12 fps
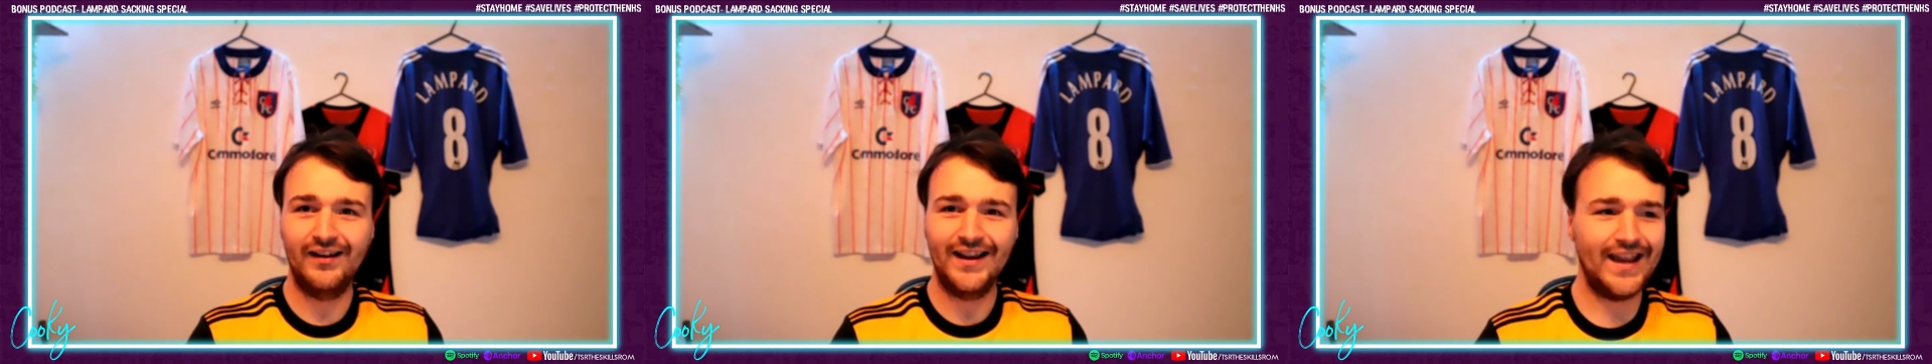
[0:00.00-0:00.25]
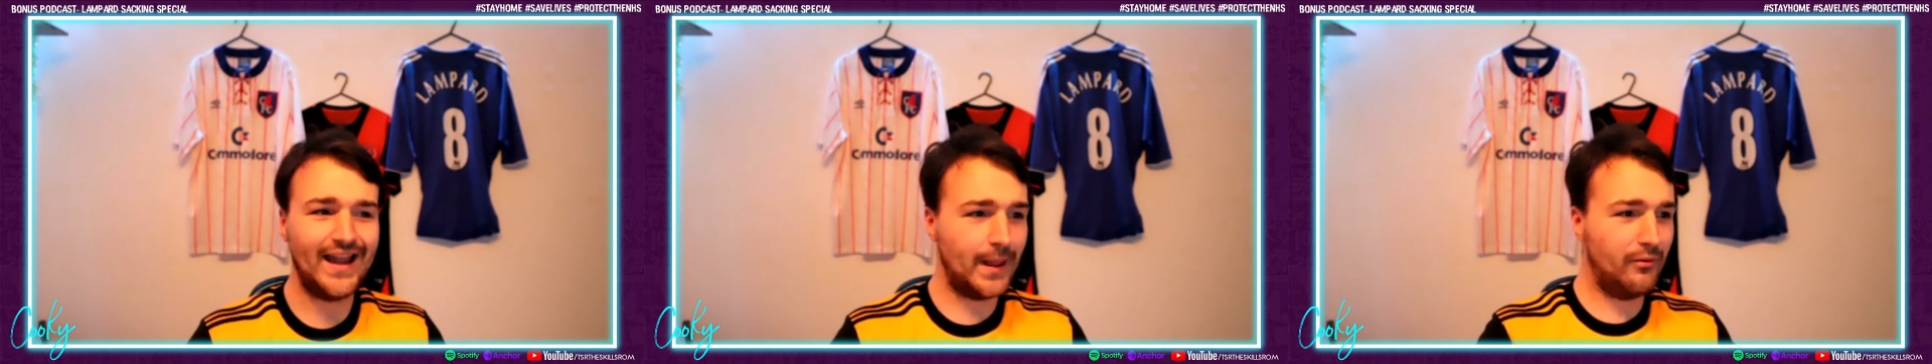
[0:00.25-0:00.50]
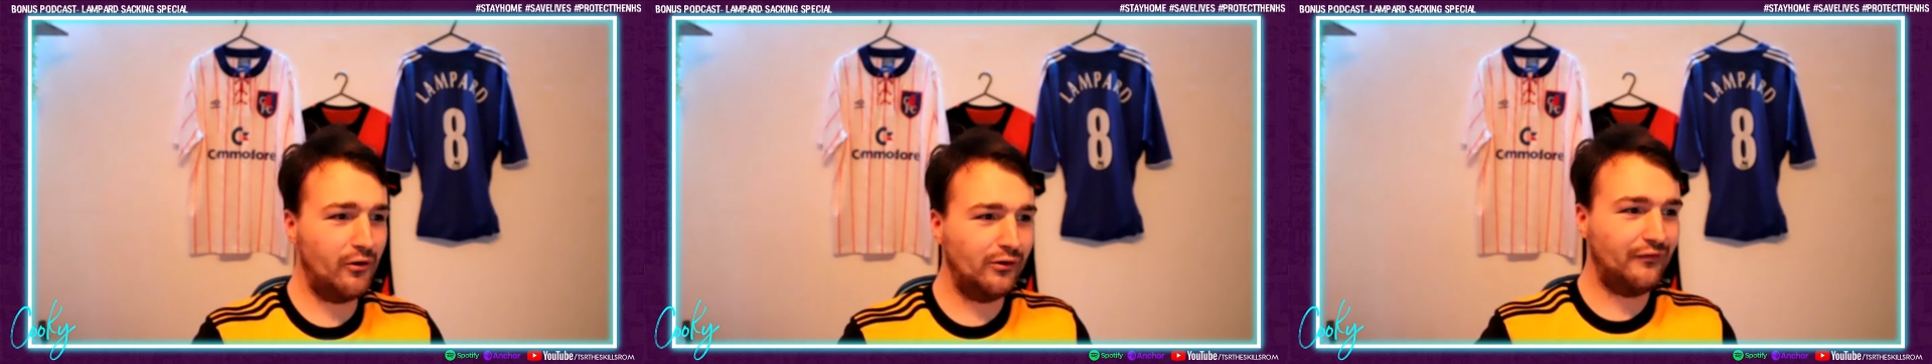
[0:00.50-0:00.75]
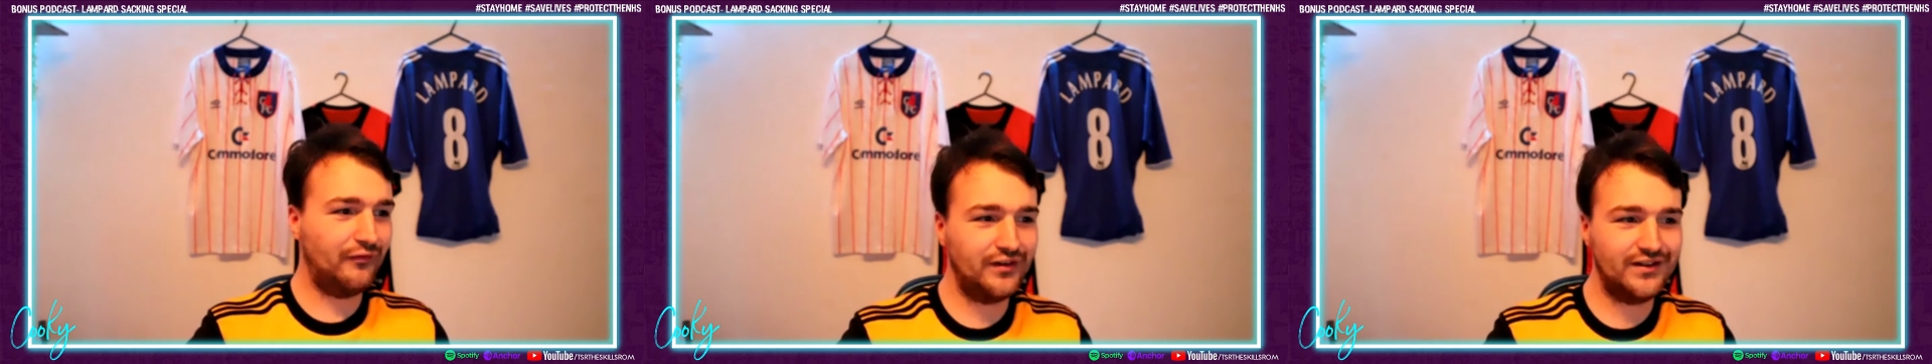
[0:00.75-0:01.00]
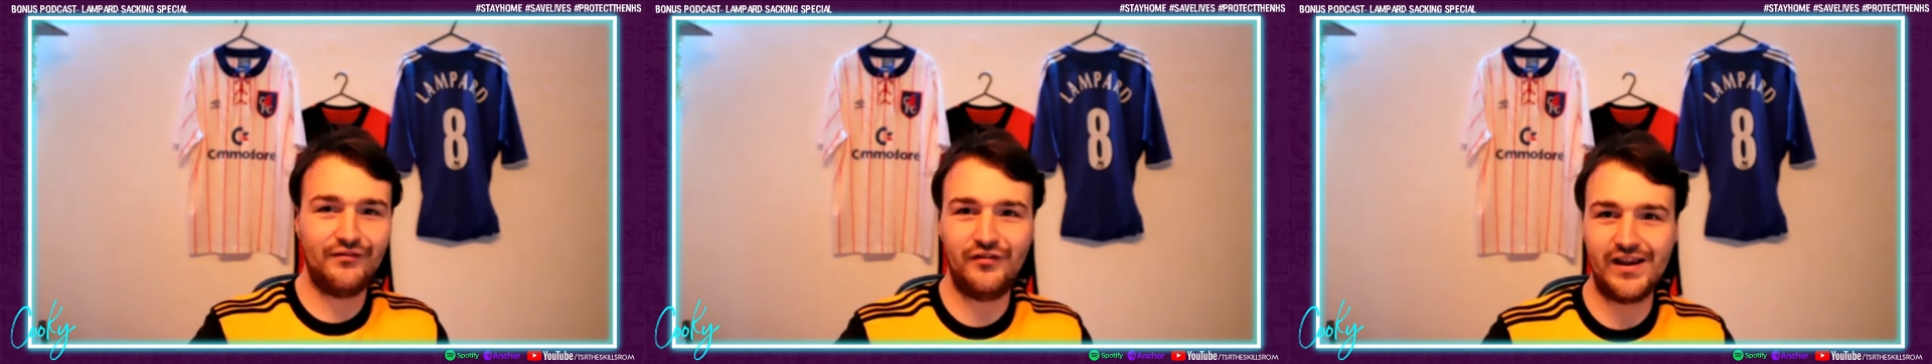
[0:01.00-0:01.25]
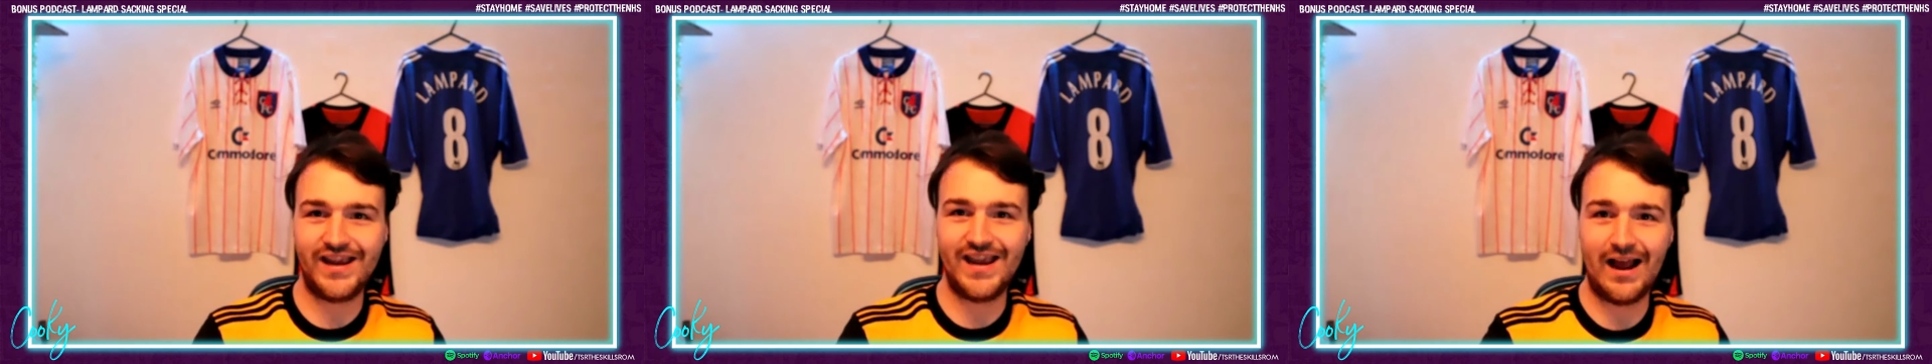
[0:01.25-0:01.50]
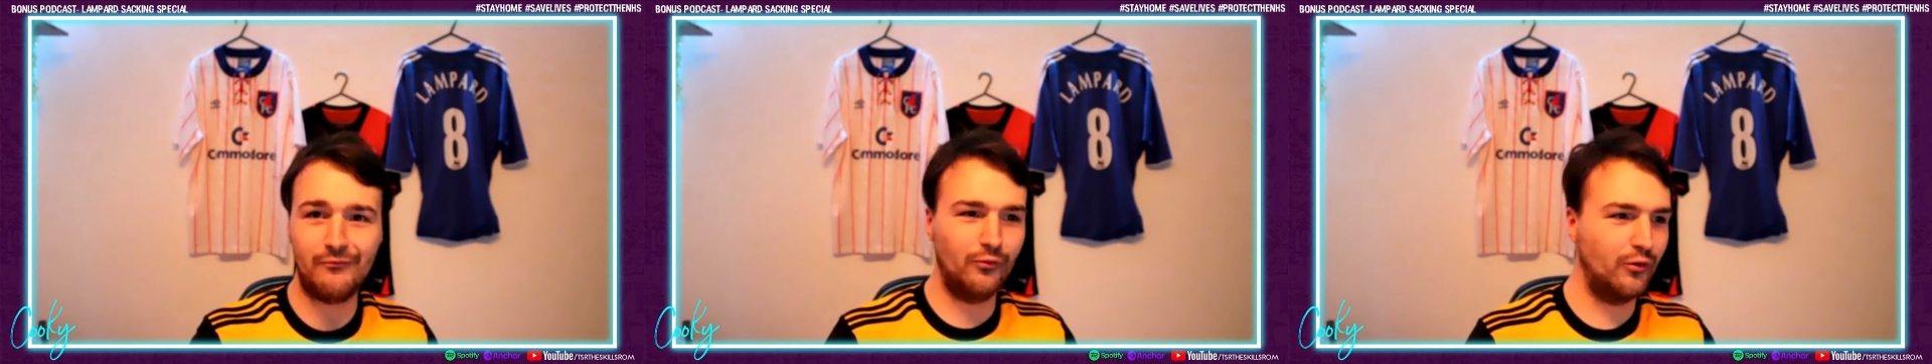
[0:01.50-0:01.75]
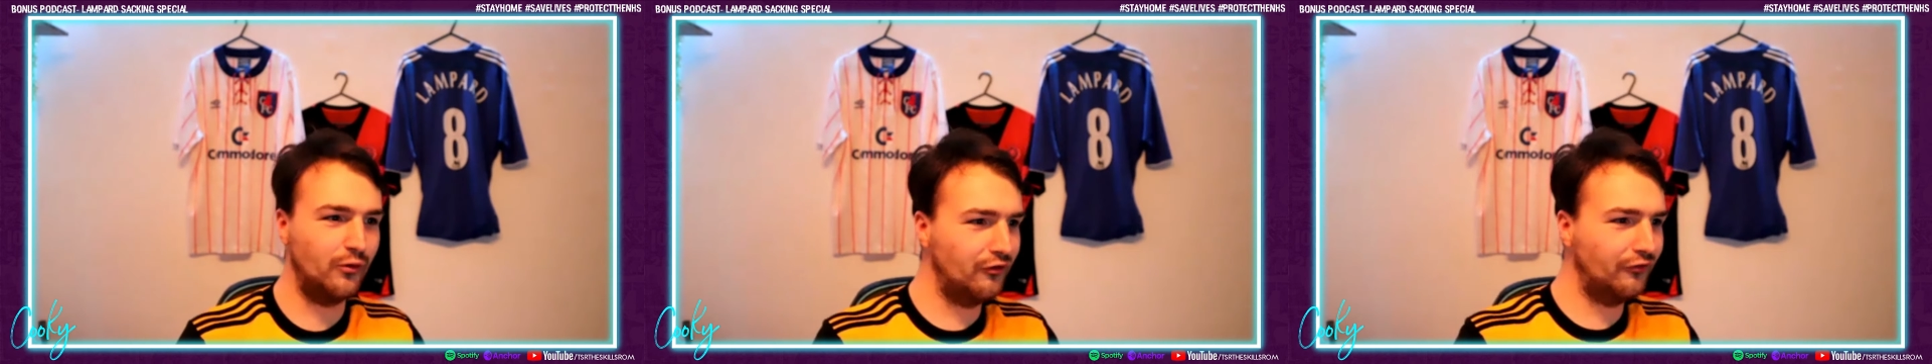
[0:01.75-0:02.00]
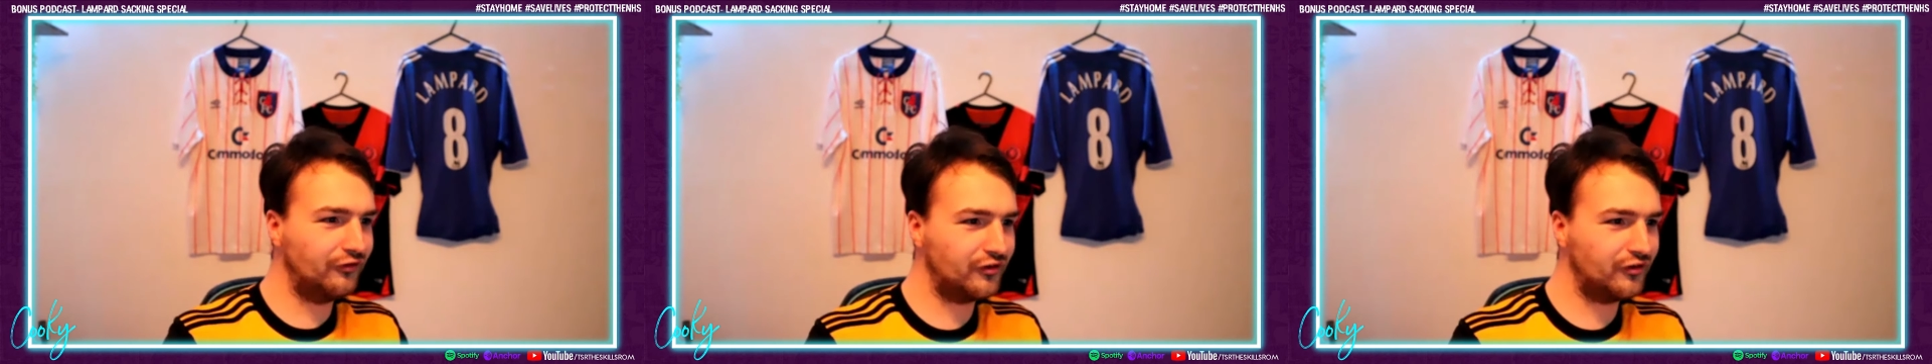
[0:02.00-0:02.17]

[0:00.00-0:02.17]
Get the ball off as if you can, Wolves.